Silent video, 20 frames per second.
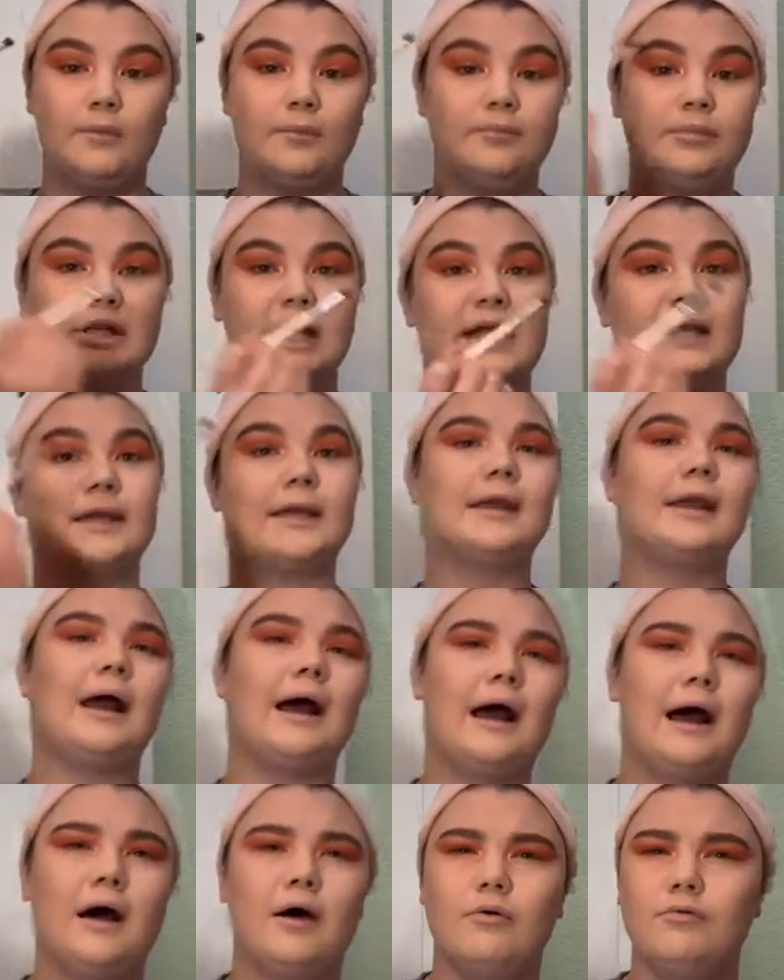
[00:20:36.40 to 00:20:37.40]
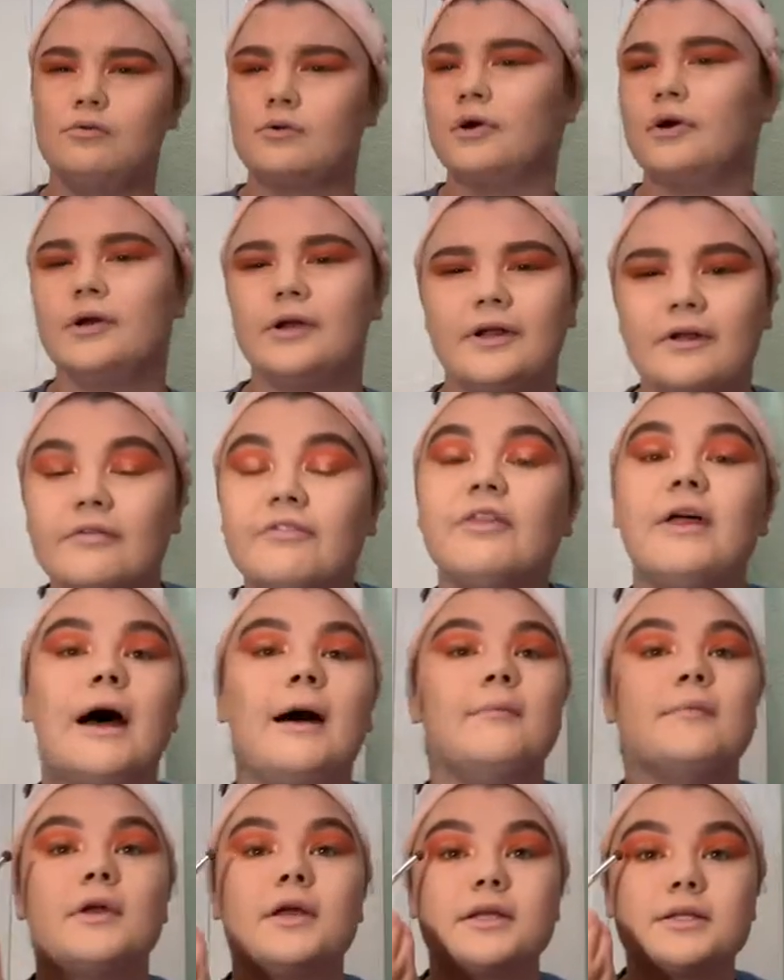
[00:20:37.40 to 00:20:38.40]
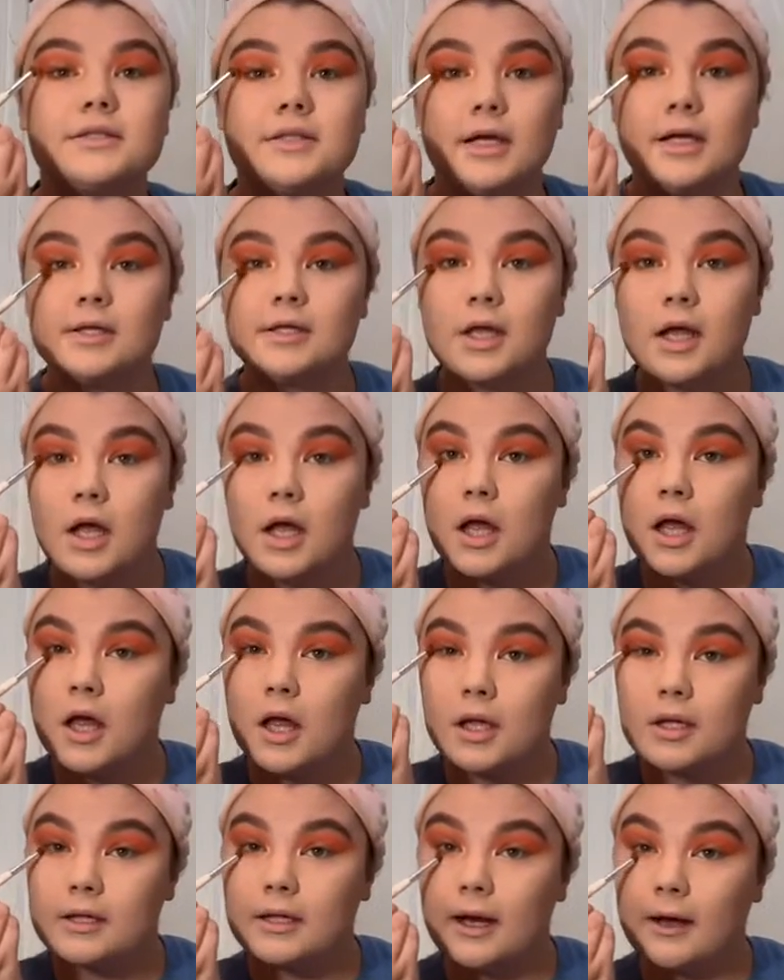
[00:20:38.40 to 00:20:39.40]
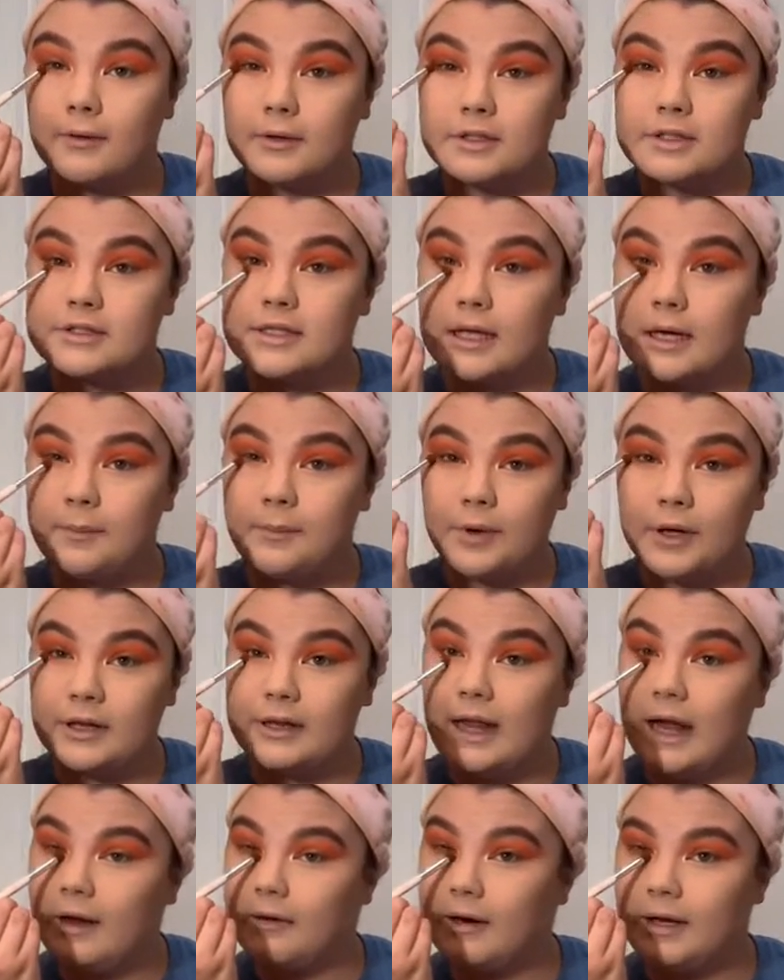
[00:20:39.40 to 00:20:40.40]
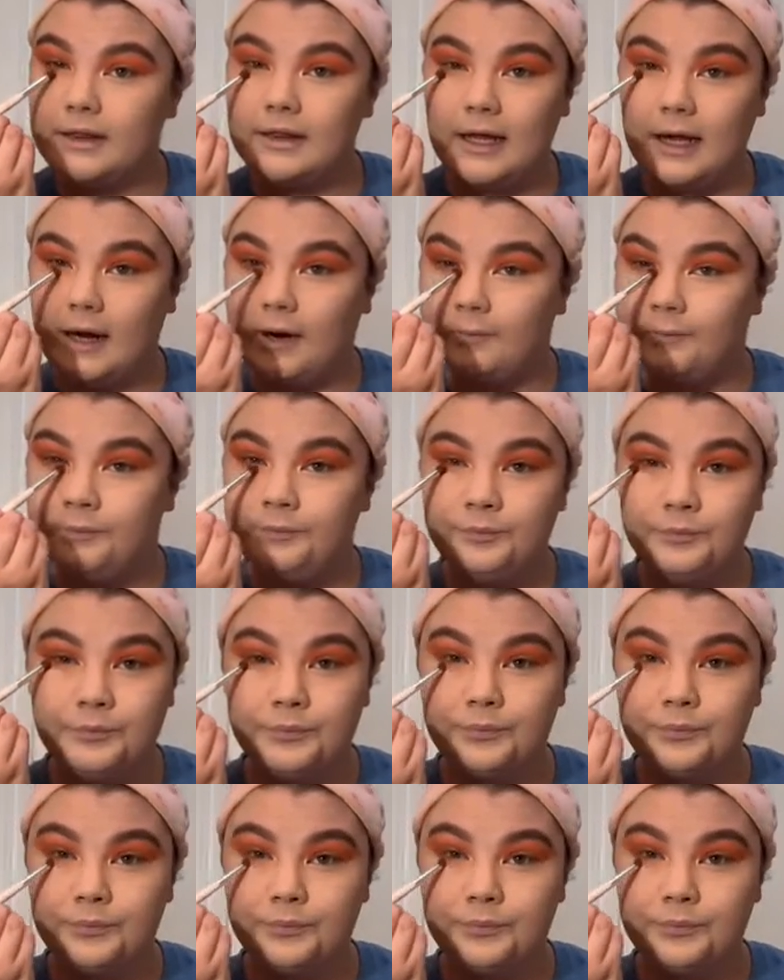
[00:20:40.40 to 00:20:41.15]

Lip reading: blended outward, if that makes it. So now we're just gonna put that right there. And